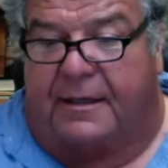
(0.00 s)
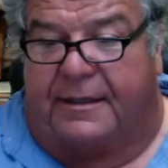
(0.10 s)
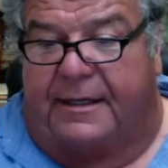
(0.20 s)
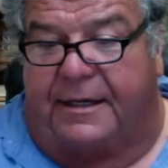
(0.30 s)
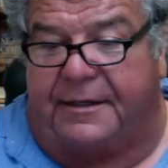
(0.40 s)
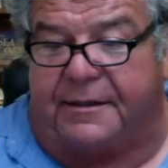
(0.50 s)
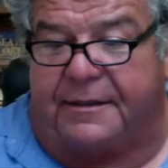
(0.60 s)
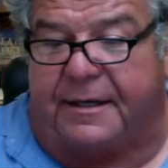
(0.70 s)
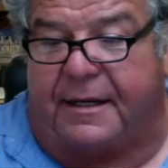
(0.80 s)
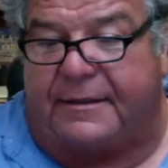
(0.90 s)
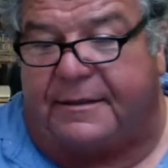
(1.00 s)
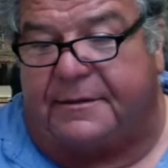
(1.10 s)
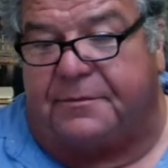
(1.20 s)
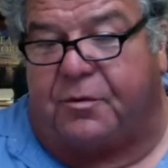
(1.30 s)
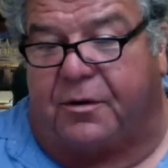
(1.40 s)
Yeah, I
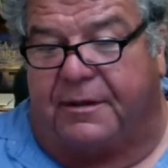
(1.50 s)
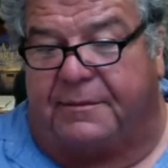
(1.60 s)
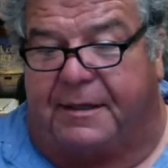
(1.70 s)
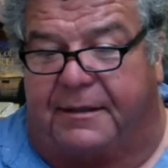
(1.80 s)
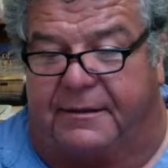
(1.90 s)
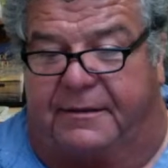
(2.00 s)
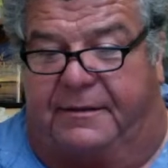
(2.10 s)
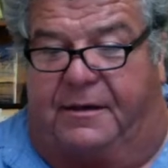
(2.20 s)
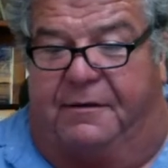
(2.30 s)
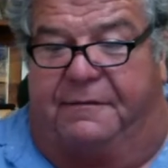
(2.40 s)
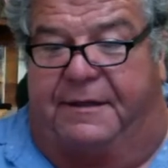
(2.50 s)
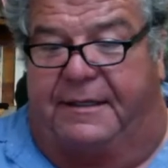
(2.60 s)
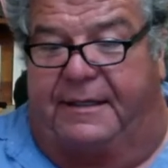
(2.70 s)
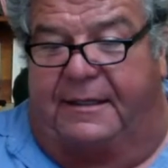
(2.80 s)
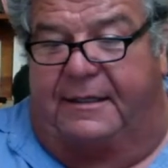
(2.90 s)
do worry about
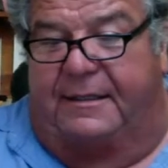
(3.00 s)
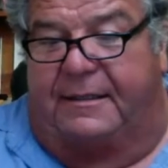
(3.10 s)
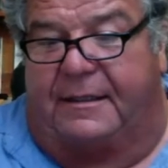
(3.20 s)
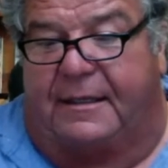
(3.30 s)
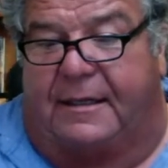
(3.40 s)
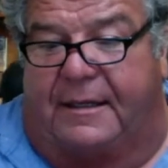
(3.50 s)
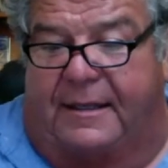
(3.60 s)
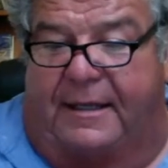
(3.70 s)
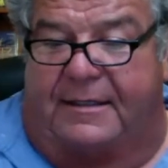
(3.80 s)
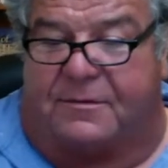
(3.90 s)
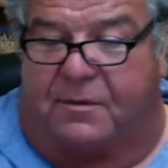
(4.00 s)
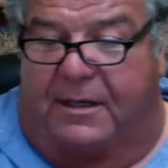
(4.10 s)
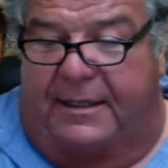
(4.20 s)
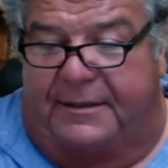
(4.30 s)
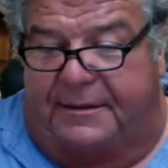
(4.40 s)
COVID, and that is
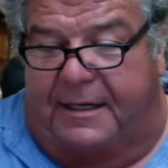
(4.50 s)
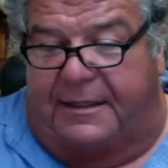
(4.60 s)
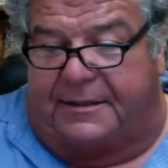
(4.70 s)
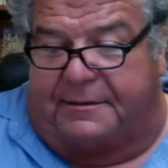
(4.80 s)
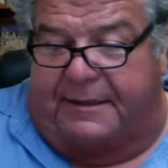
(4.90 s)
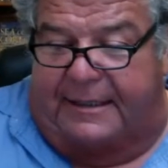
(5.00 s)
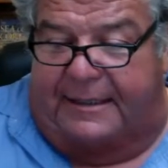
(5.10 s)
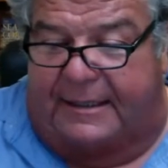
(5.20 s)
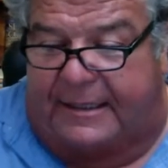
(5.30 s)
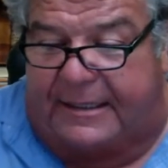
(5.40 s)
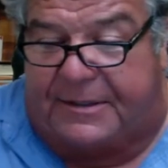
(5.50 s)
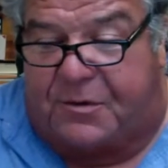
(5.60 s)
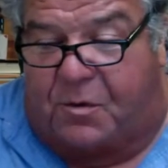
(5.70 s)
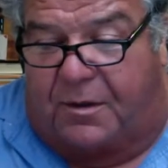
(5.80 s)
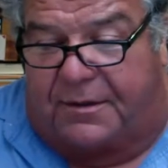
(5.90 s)
why I do not do anything
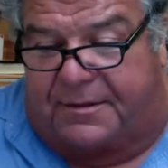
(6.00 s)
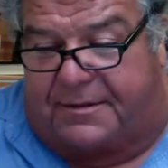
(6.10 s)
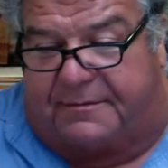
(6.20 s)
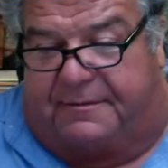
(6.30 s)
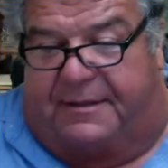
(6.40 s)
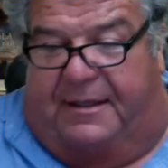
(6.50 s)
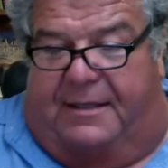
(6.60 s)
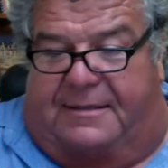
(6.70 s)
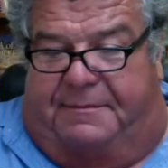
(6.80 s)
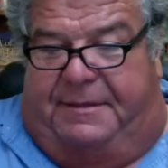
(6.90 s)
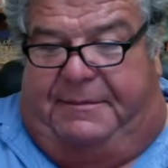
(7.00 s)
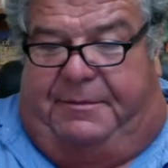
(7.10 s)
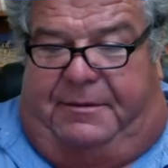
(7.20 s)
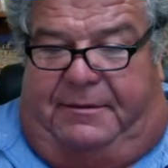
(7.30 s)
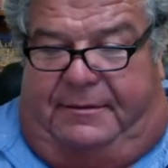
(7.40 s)
indoors with lots of
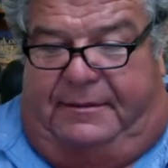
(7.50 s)
people.